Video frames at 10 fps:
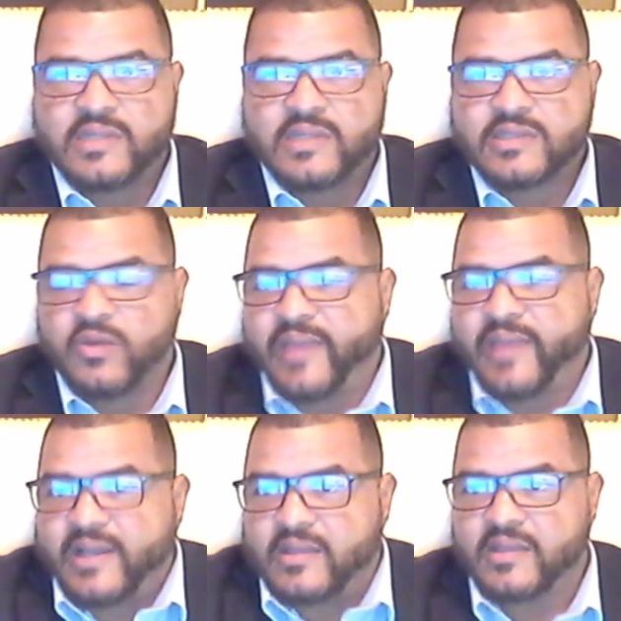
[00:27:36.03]
Let's go
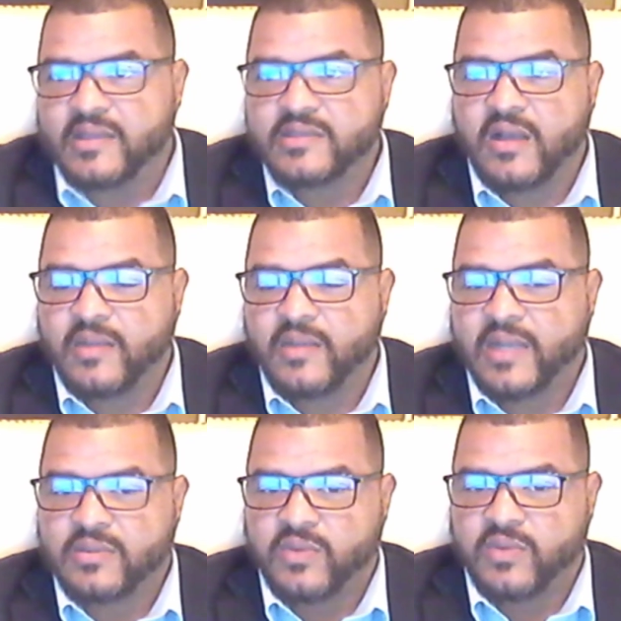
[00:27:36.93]
back and let's talk
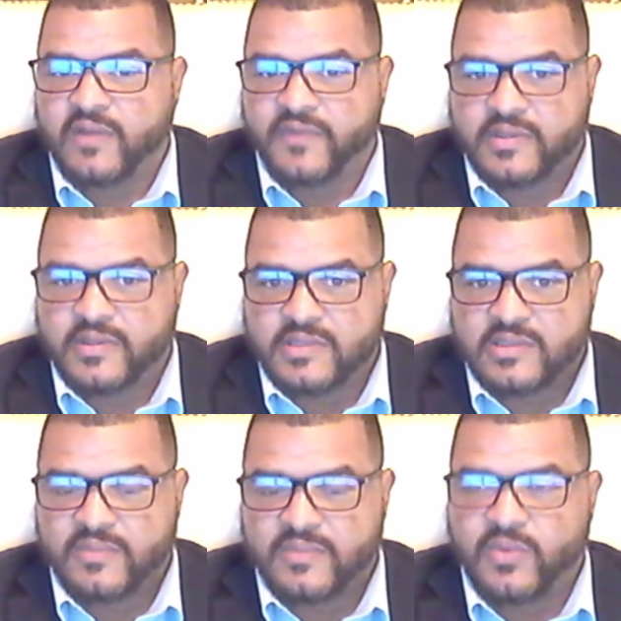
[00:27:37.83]
about the welfare system.